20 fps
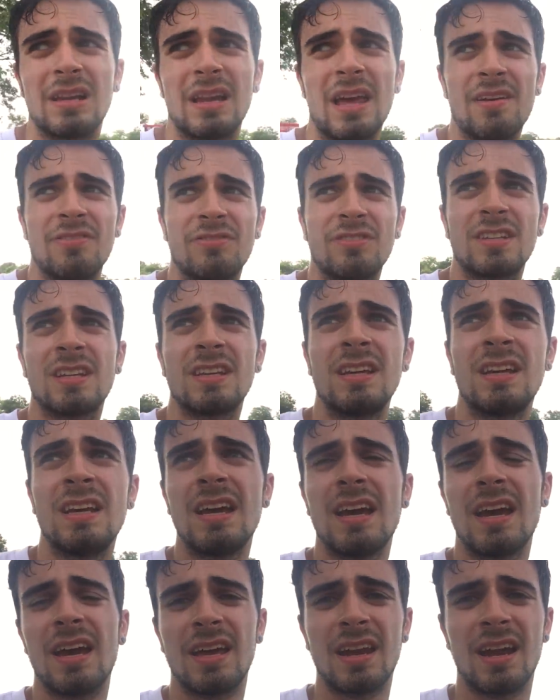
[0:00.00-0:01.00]
left
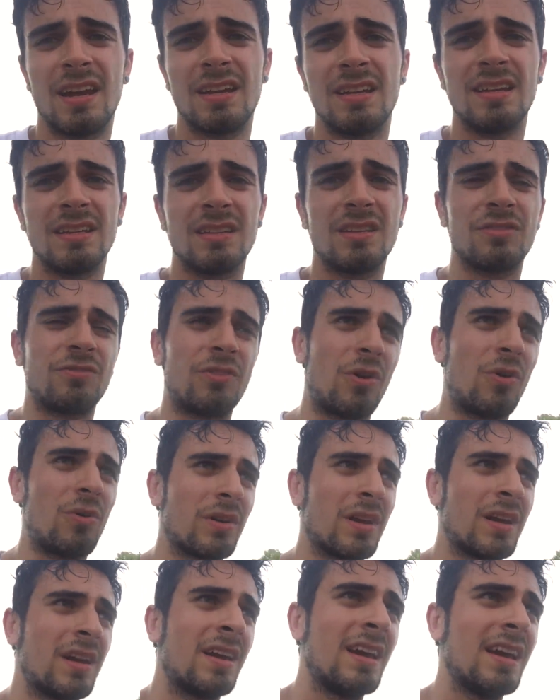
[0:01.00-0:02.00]
and I need the
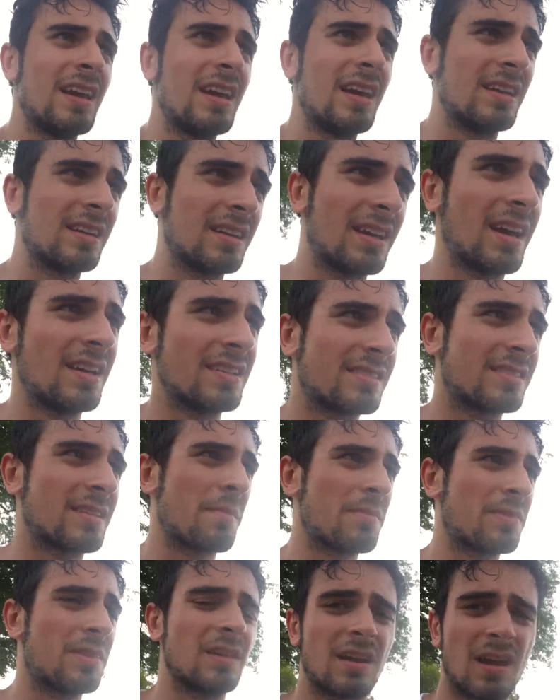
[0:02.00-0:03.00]
phone in case
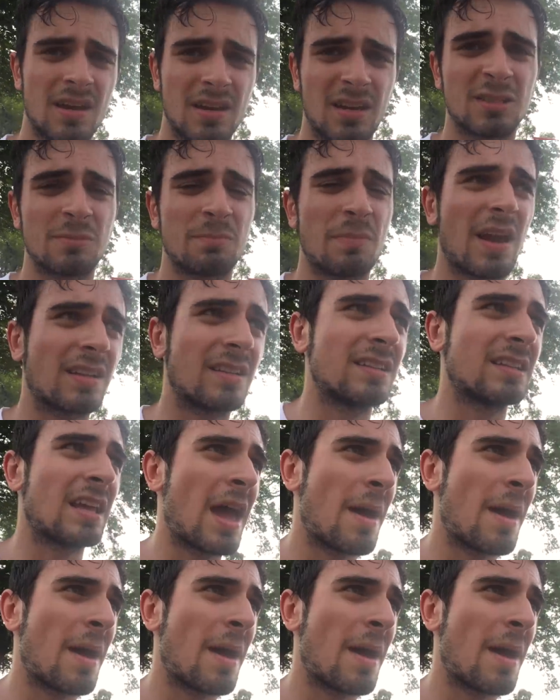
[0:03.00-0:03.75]
something unexpected